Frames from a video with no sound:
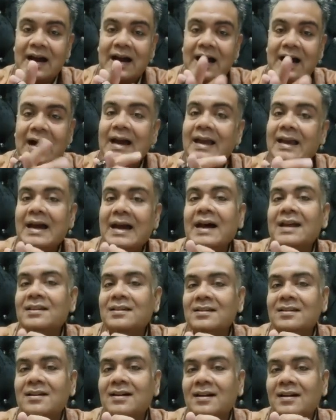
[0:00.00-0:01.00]
I
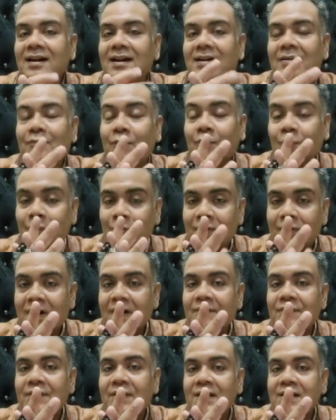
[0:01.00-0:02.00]
gathered uh,
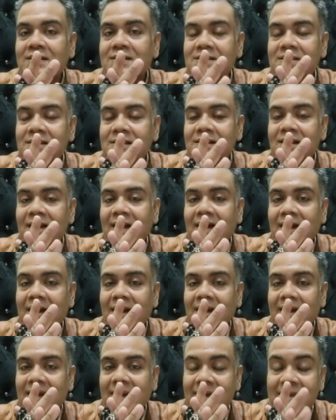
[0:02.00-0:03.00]
photographic uh,
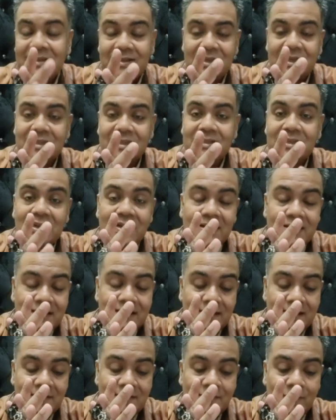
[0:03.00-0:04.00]
lenses
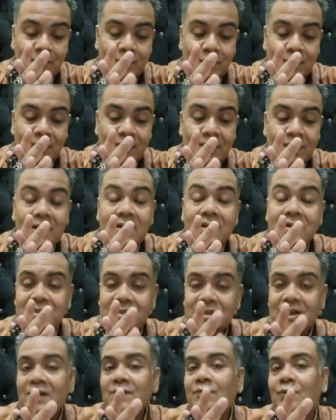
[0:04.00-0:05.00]
uh, for
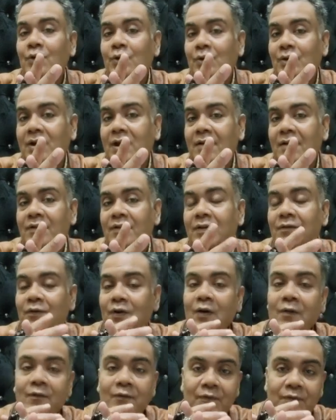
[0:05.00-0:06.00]
still photography
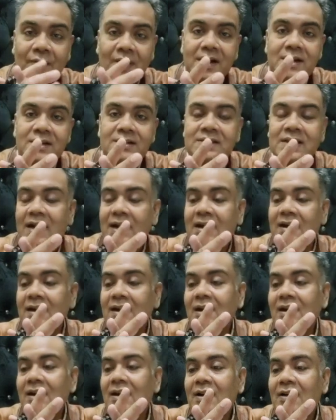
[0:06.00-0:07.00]
from friends and
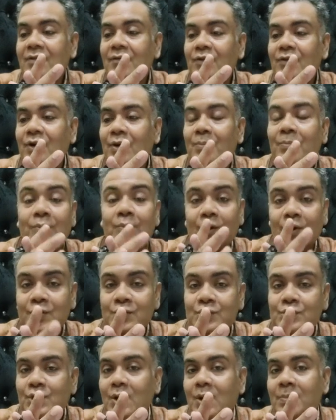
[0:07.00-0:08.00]
from pawn
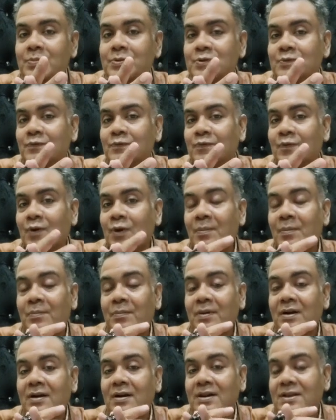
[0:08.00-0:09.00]
shops,
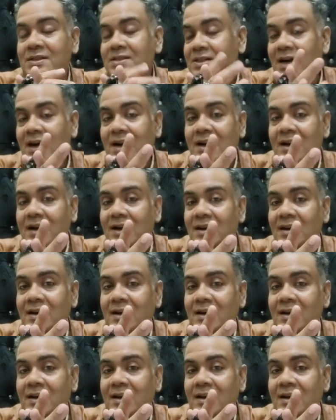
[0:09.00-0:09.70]
from discarded